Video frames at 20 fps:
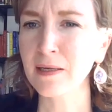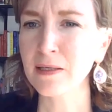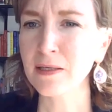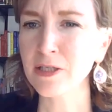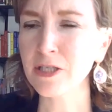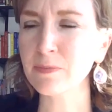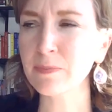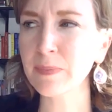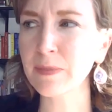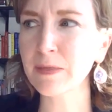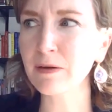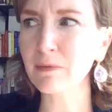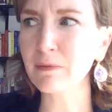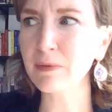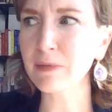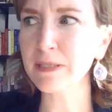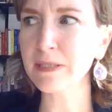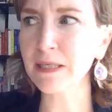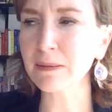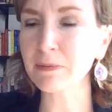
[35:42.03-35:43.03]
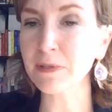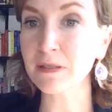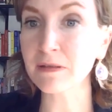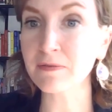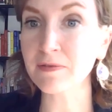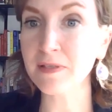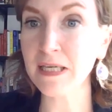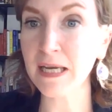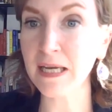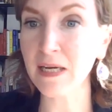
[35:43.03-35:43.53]
just being
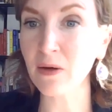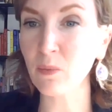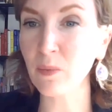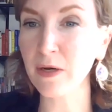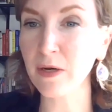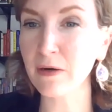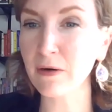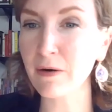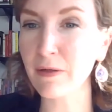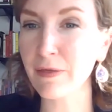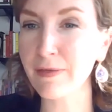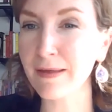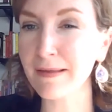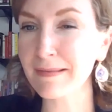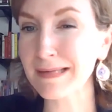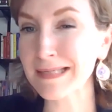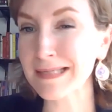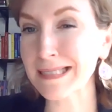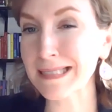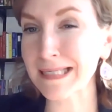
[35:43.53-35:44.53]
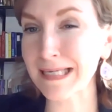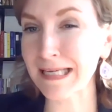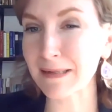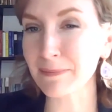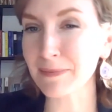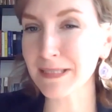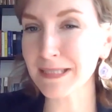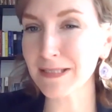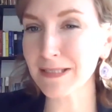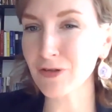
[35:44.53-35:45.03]
receptive to any weird thing that
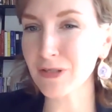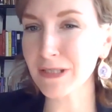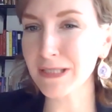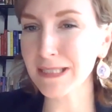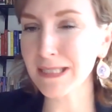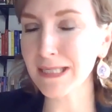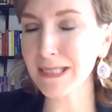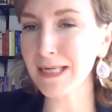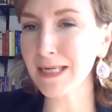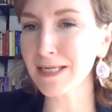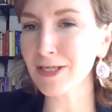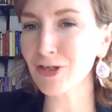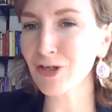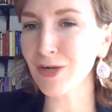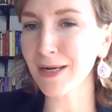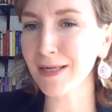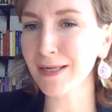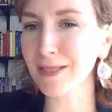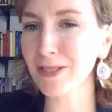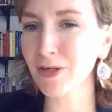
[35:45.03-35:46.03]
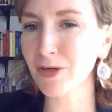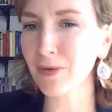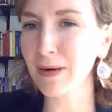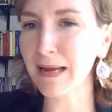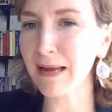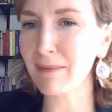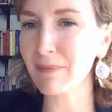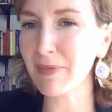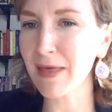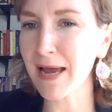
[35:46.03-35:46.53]
seems interesting and trying to
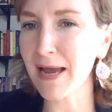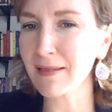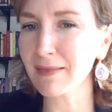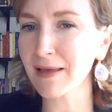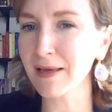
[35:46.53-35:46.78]
grab that,